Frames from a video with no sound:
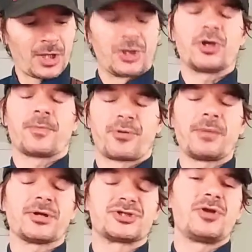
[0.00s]
you can pretty
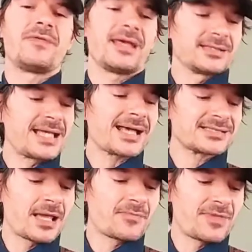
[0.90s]
much do the exact
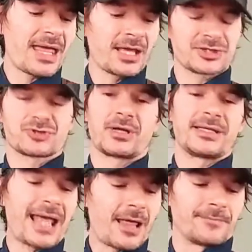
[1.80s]
same thing a string
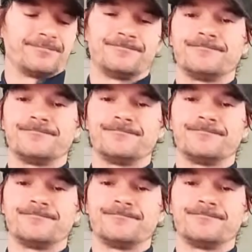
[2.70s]
down.